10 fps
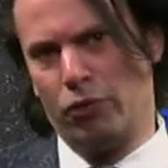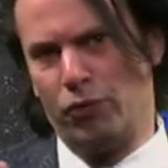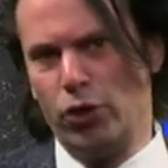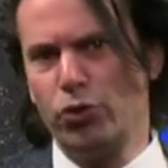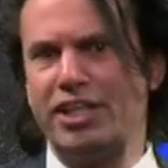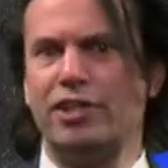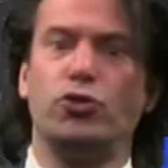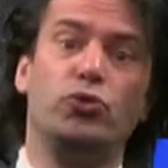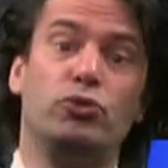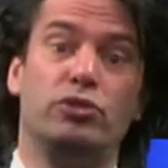We looked
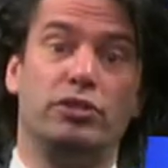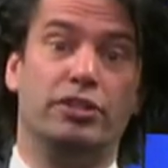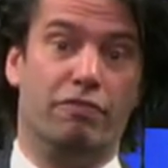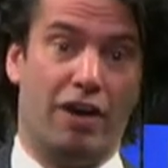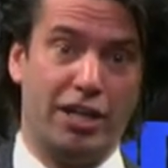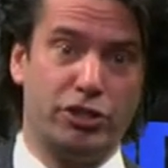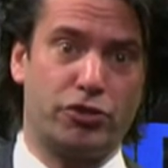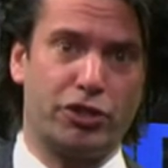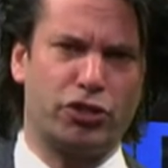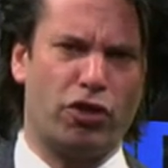into device
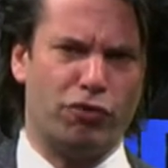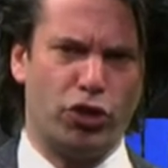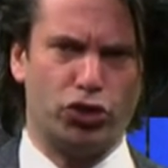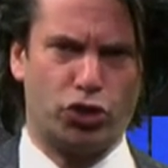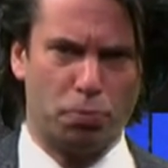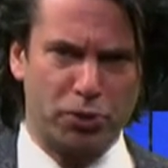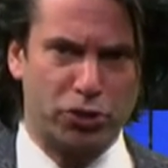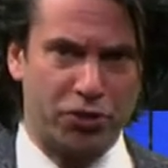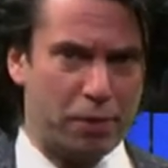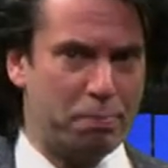structure of a
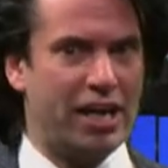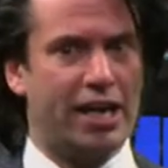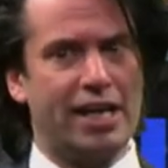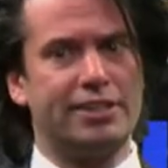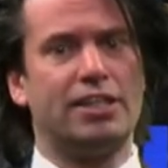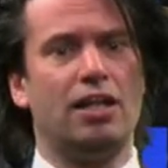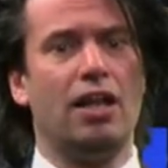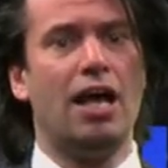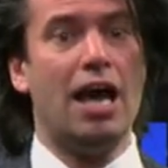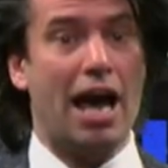superstrate PIN
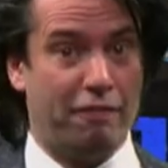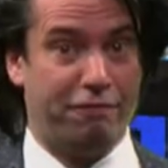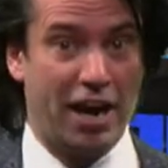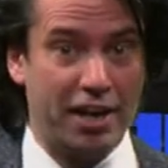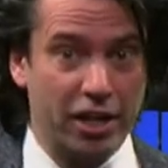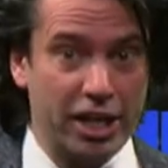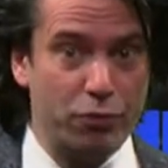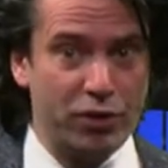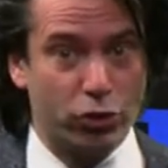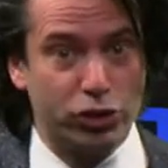cell, and finally
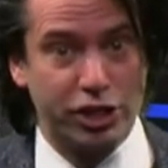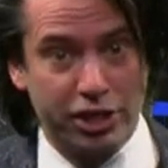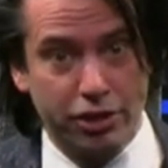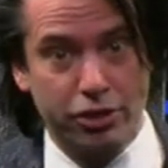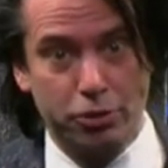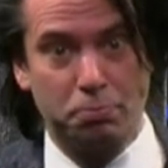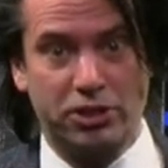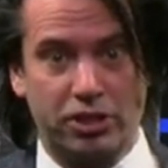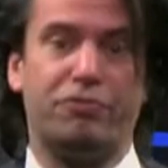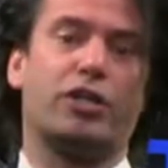we considered the
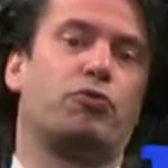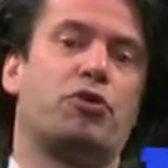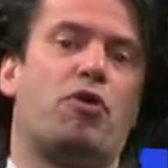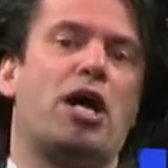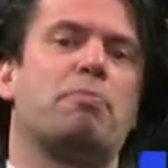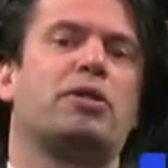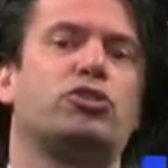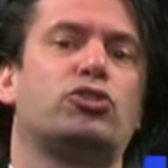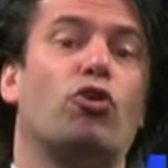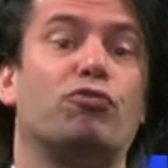specific
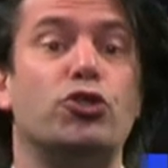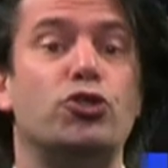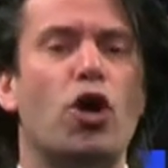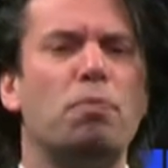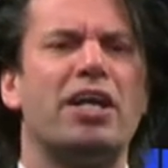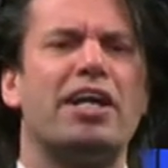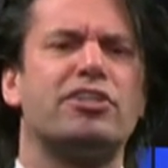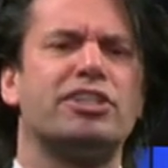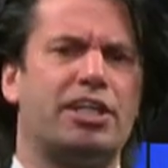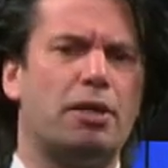requirements of the dope
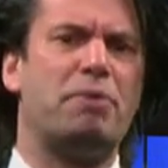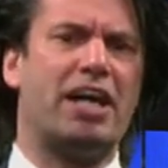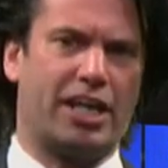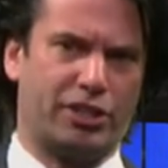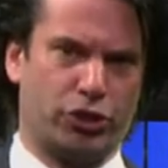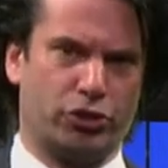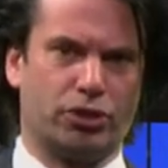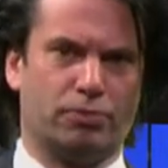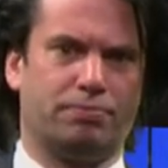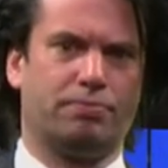layers in a PIN
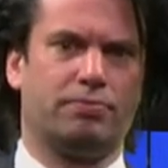junction.